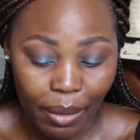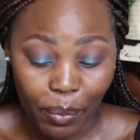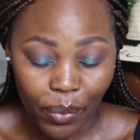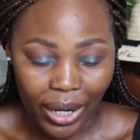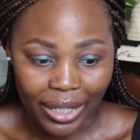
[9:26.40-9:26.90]

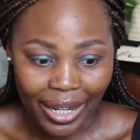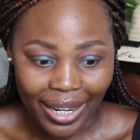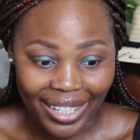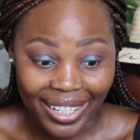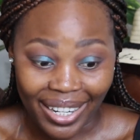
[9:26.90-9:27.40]
bright
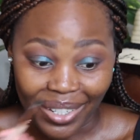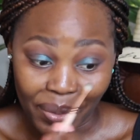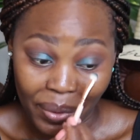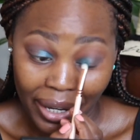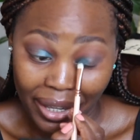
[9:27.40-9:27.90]

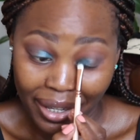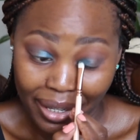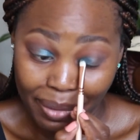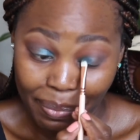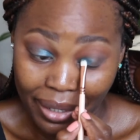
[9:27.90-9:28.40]
eyeshadow like
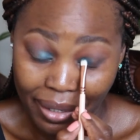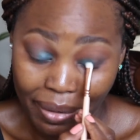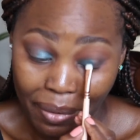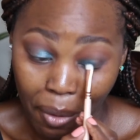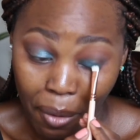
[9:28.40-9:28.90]
this, but
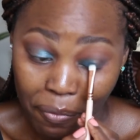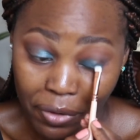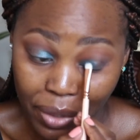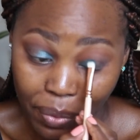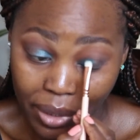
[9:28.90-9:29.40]

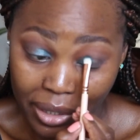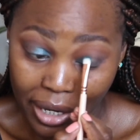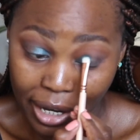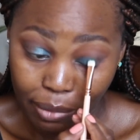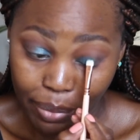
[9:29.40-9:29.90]
hopefully one
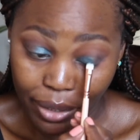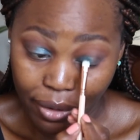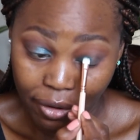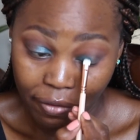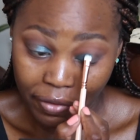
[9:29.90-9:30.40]
day I'll be
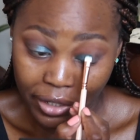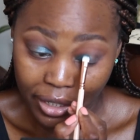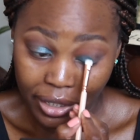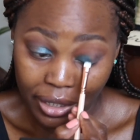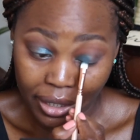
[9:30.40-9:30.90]

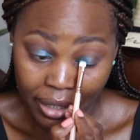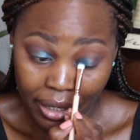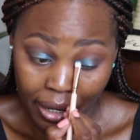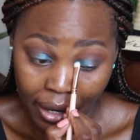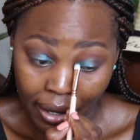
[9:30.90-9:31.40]
confident
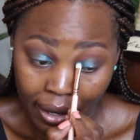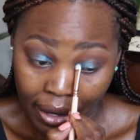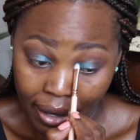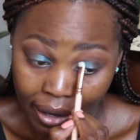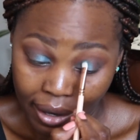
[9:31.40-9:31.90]

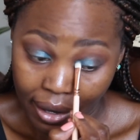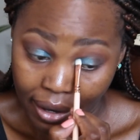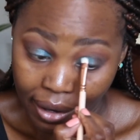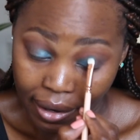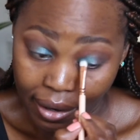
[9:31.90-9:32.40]

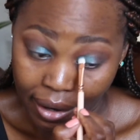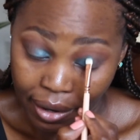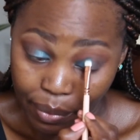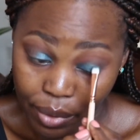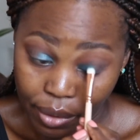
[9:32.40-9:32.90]
and
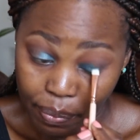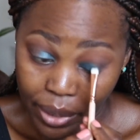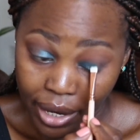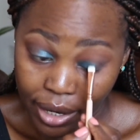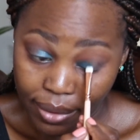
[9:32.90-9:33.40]
I will
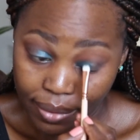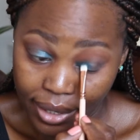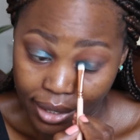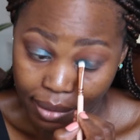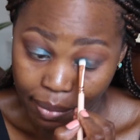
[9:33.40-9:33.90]
be
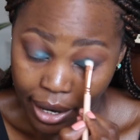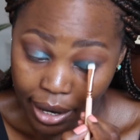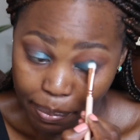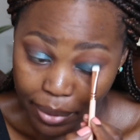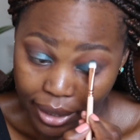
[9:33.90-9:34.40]
using them
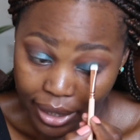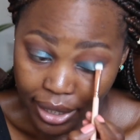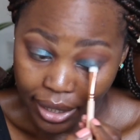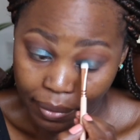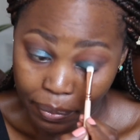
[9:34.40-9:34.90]

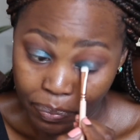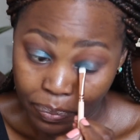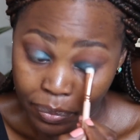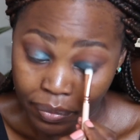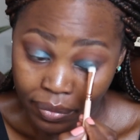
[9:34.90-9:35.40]
happily
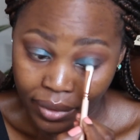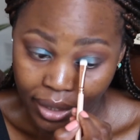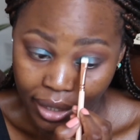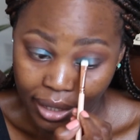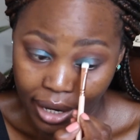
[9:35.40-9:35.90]

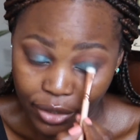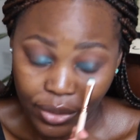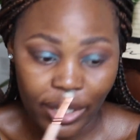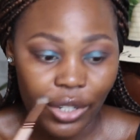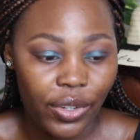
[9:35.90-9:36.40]
and
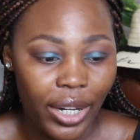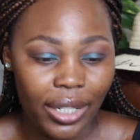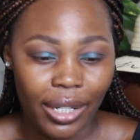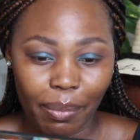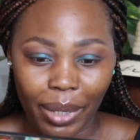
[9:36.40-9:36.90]
actually
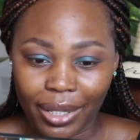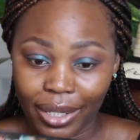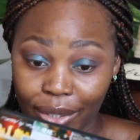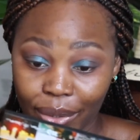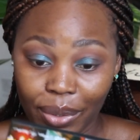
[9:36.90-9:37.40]
creating
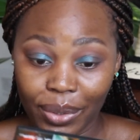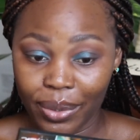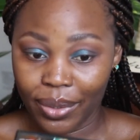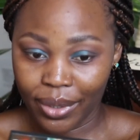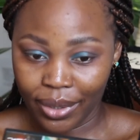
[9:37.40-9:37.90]
amazing
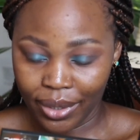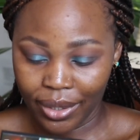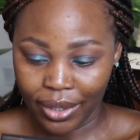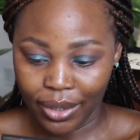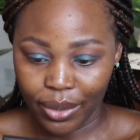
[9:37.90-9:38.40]
looks.
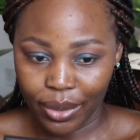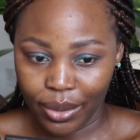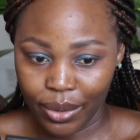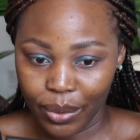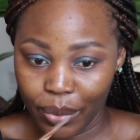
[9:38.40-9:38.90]

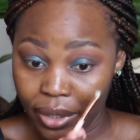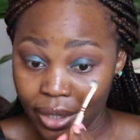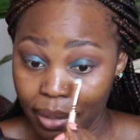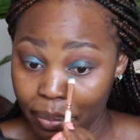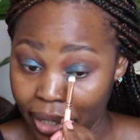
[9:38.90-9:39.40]

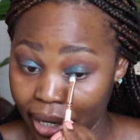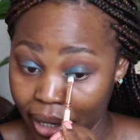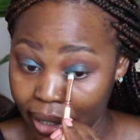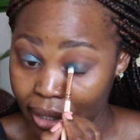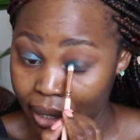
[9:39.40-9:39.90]
Wouldn't that be
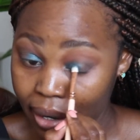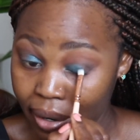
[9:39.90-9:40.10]
nice?